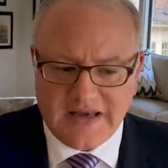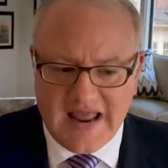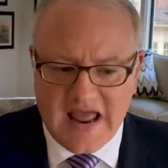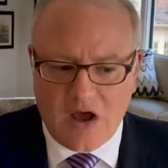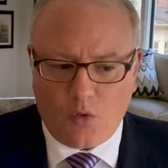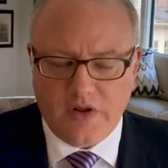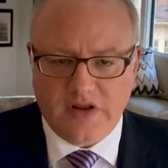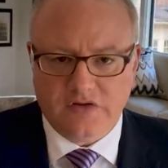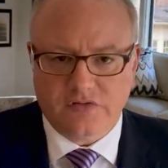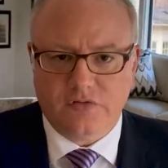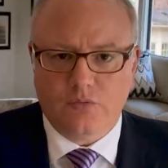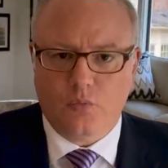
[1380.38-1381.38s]
now
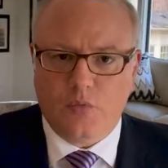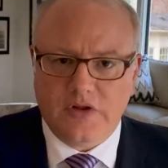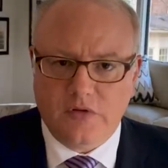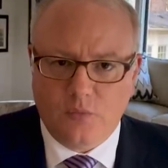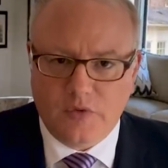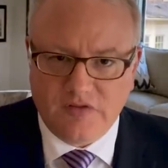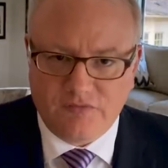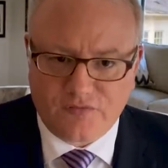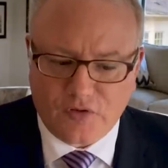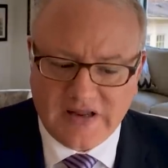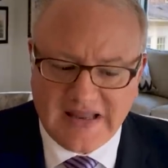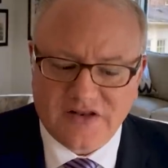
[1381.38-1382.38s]
is we
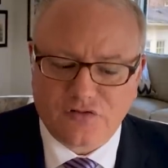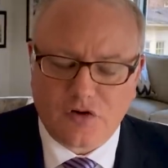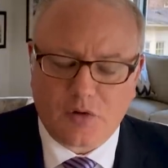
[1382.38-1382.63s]
forget